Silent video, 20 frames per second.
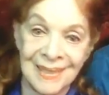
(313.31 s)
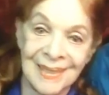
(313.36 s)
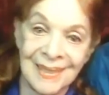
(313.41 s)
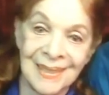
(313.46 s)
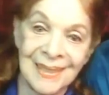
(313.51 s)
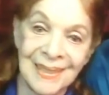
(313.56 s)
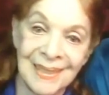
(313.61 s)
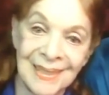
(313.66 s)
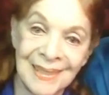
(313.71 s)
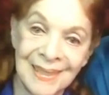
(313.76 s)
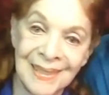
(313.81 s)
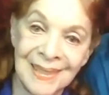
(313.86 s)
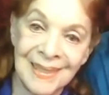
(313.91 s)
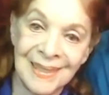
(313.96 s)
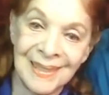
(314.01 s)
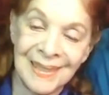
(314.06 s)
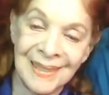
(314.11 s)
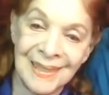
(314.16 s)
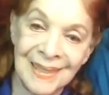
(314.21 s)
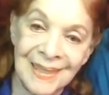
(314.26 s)

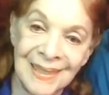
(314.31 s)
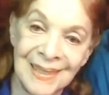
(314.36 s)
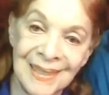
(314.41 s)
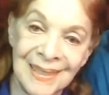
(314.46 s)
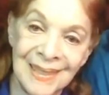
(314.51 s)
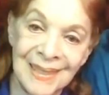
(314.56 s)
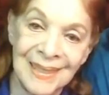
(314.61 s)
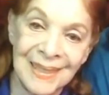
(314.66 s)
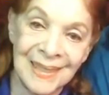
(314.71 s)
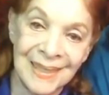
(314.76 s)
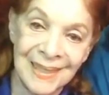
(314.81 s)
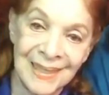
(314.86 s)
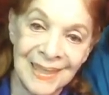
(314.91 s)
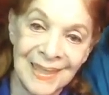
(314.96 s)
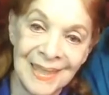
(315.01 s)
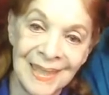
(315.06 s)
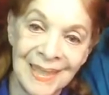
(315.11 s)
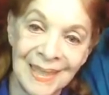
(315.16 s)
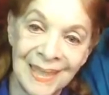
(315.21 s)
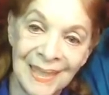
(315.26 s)

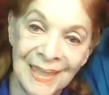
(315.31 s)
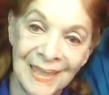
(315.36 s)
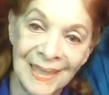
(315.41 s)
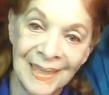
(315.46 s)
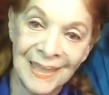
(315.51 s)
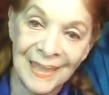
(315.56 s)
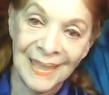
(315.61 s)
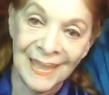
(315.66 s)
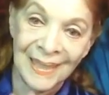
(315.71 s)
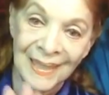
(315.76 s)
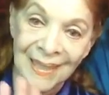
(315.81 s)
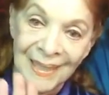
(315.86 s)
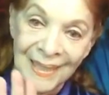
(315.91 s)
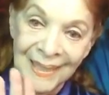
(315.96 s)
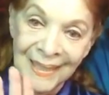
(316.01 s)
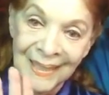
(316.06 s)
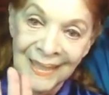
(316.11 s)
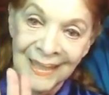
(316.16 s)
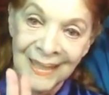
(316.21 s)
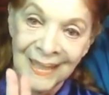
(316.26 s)

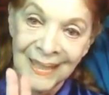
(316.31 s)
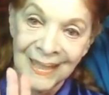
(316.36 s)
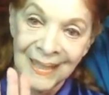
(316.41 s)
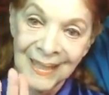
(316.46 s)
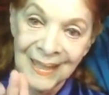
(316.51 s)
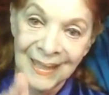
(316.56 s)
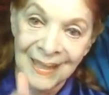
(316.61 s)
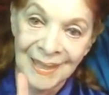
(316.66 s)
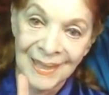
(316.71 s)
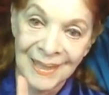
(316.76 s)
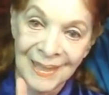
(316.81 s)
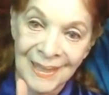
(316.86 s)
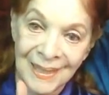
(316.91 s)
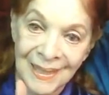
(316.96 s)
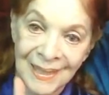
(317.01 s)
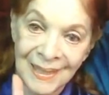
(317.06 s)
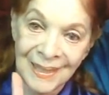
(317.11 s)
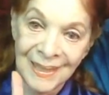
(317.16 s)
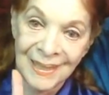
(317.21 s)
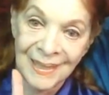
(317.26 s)

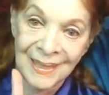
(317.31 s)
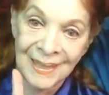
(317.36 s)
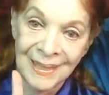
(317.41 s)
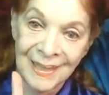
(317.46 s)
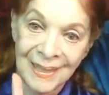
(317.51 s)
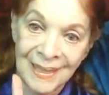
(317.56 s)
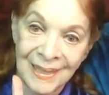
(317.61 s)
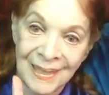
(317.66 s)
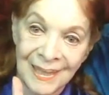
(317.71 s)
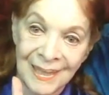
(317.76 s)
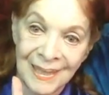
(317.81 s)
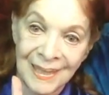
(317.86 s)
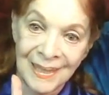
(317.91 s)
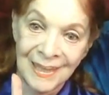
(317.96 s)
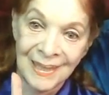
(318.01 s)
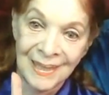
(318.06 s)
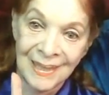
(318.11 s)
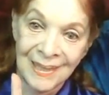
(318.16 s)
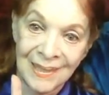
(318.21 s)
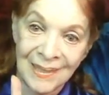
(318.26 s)

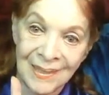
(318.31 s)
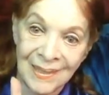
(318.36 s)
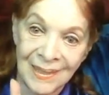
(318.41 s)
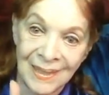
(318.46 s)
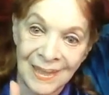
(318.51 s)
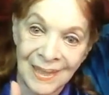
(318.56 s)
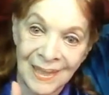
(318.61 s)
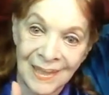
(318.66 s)
[no speech]